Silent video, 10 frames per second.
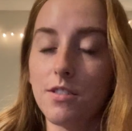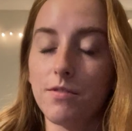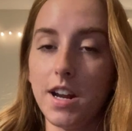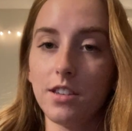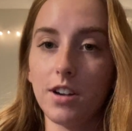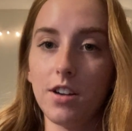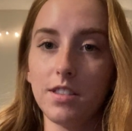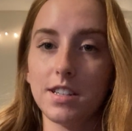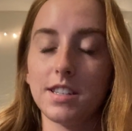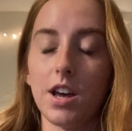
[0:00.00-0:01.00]
regular
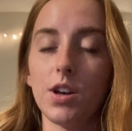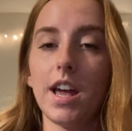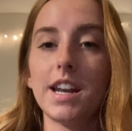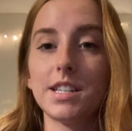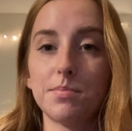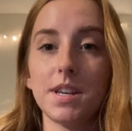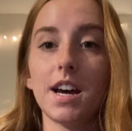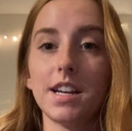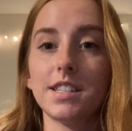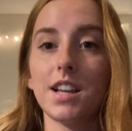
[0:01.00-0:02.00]
healthy cell, and it's
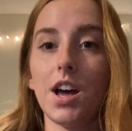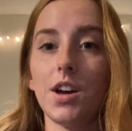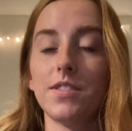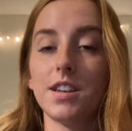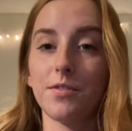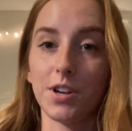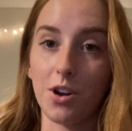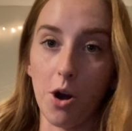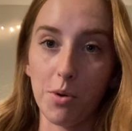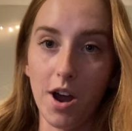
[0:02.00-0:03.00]
because of the different
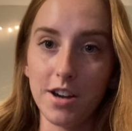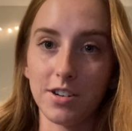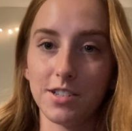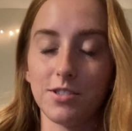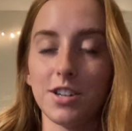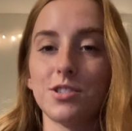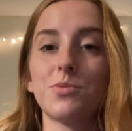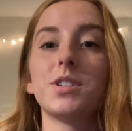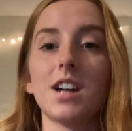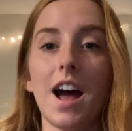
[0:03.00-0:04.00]
carbohydrate structures,
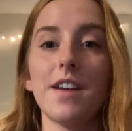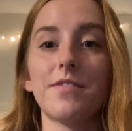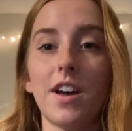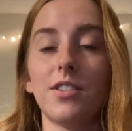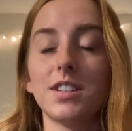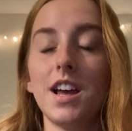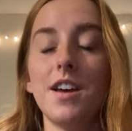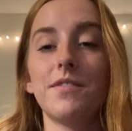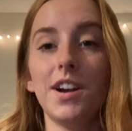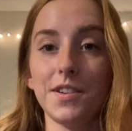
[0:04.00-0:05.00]
which I found
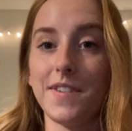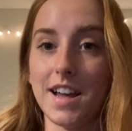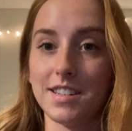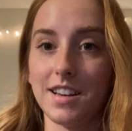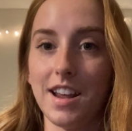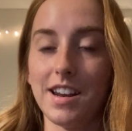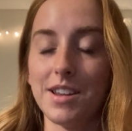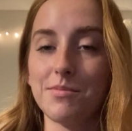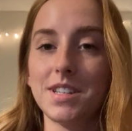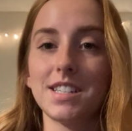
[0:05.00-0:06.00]
very
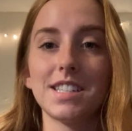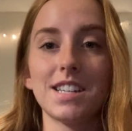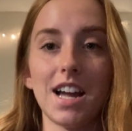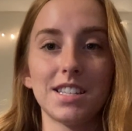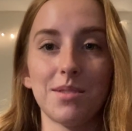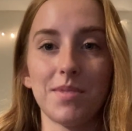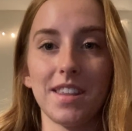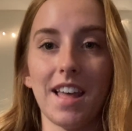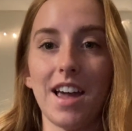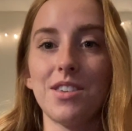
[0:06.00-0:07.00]
fascinating because it's not
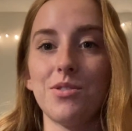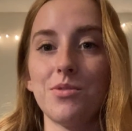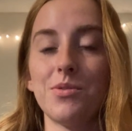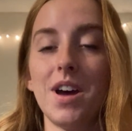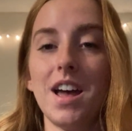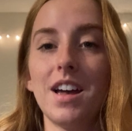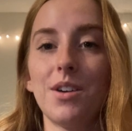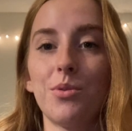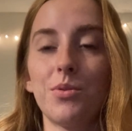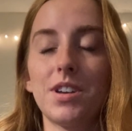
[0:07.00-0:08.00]
something that you
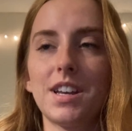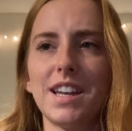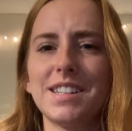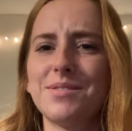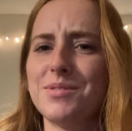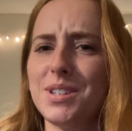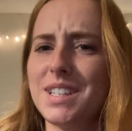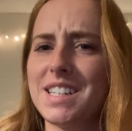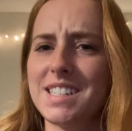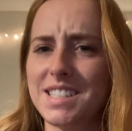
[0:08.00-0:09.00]
can really
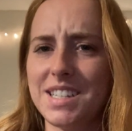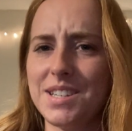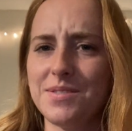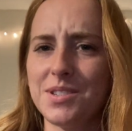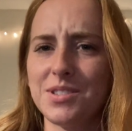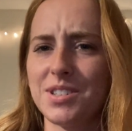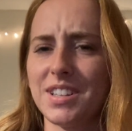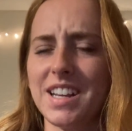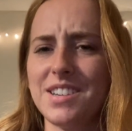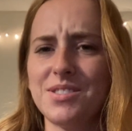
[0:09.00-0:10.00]
conceive
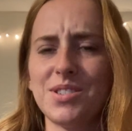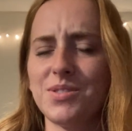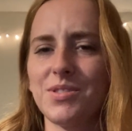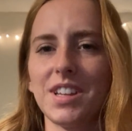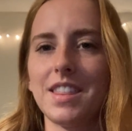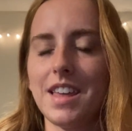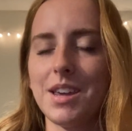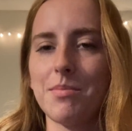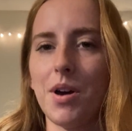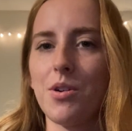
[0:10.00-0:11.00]
usually. You don't really think
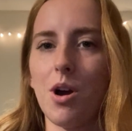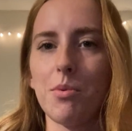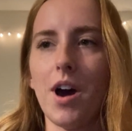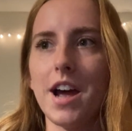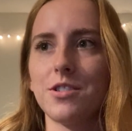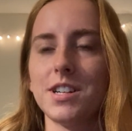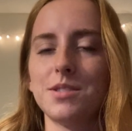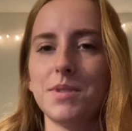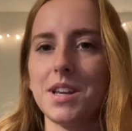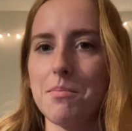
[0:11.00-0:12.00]
about
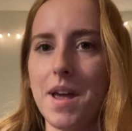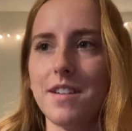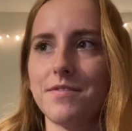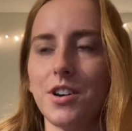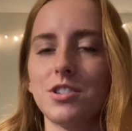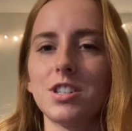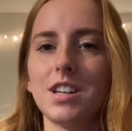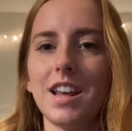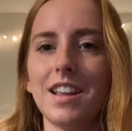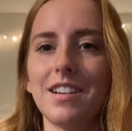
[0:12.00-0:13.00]
carbohydrates being a main
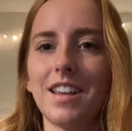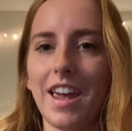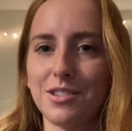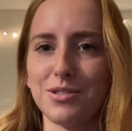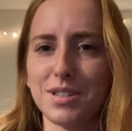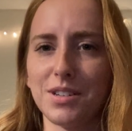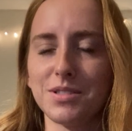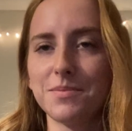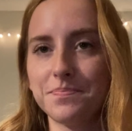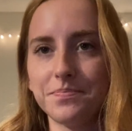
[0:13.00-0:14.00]
function in cancer cells.